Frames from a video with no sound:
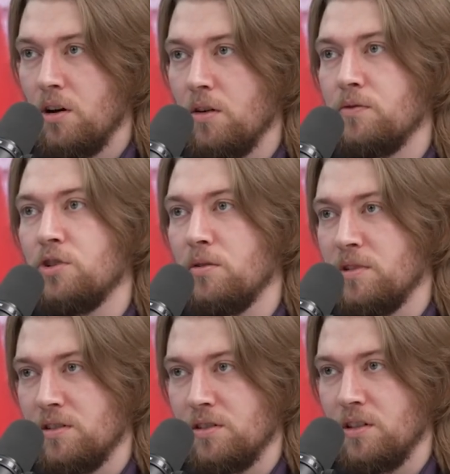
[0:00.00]
of
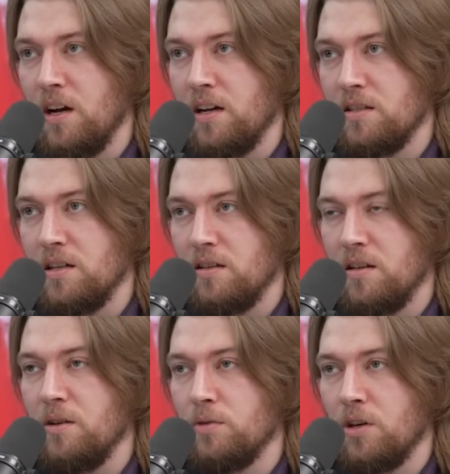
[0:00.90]
German society
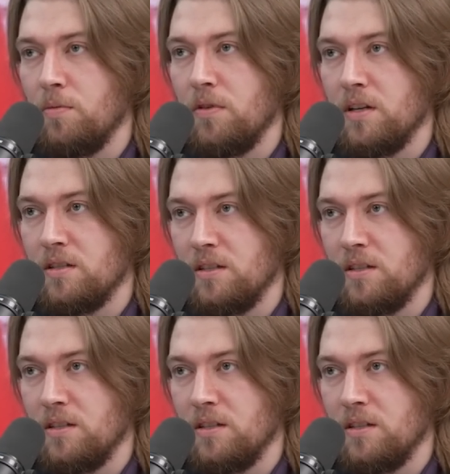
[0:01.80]
that he was operating in.